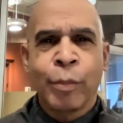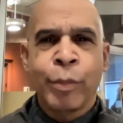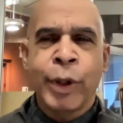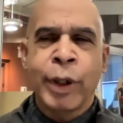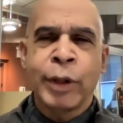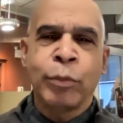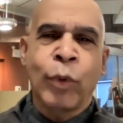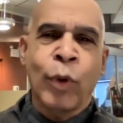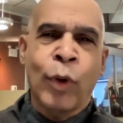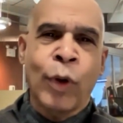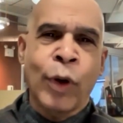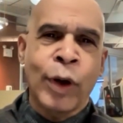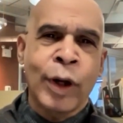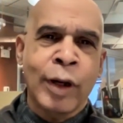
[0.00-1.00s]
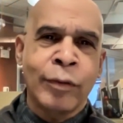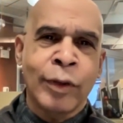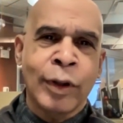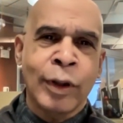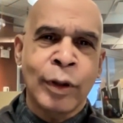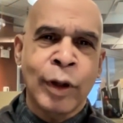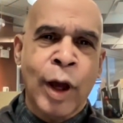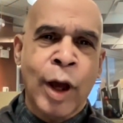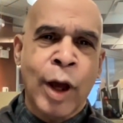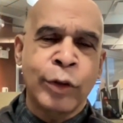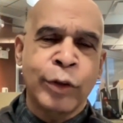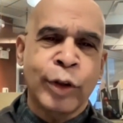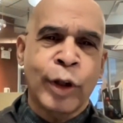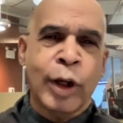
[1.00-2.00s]
but more of a
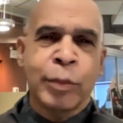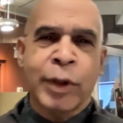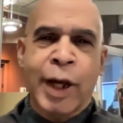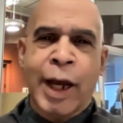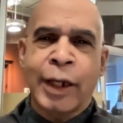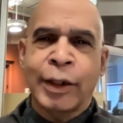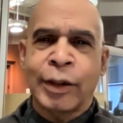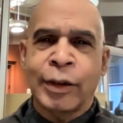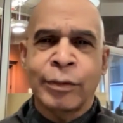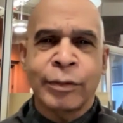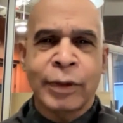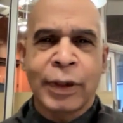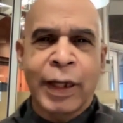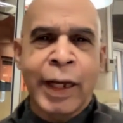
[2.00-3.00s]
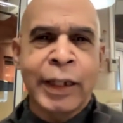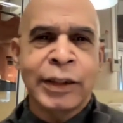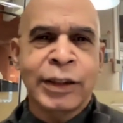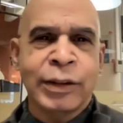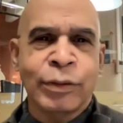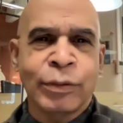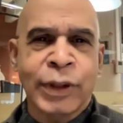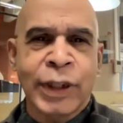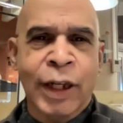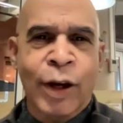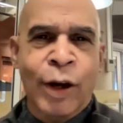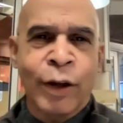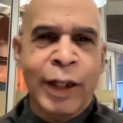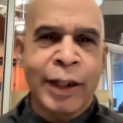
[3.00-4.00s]
long-term kind of
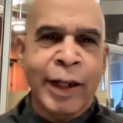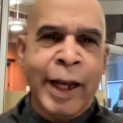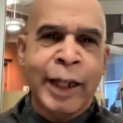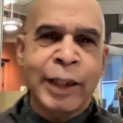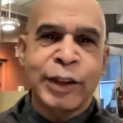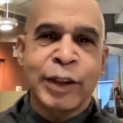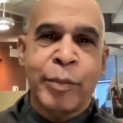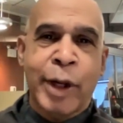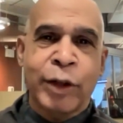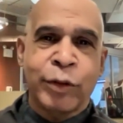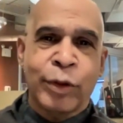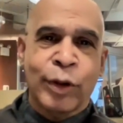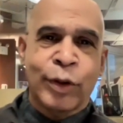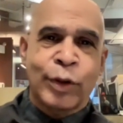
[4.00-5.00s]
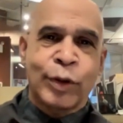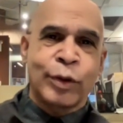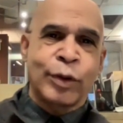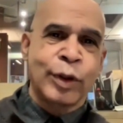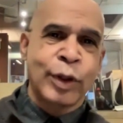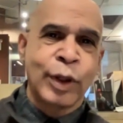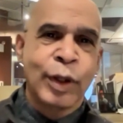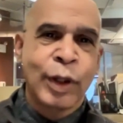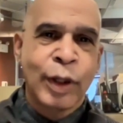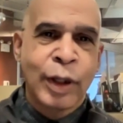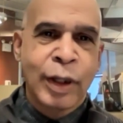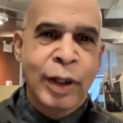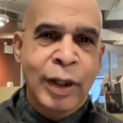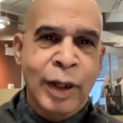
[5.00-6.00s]
asymmetrical,
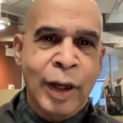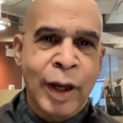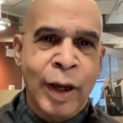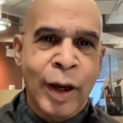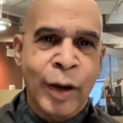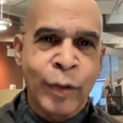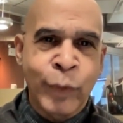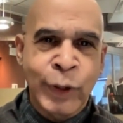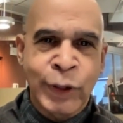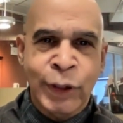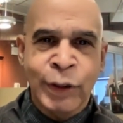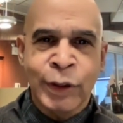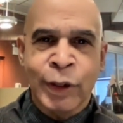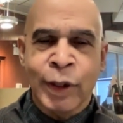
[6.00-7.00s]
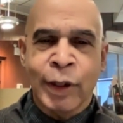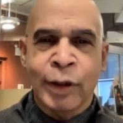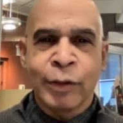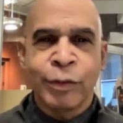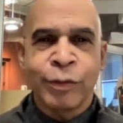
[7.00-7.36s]
which is a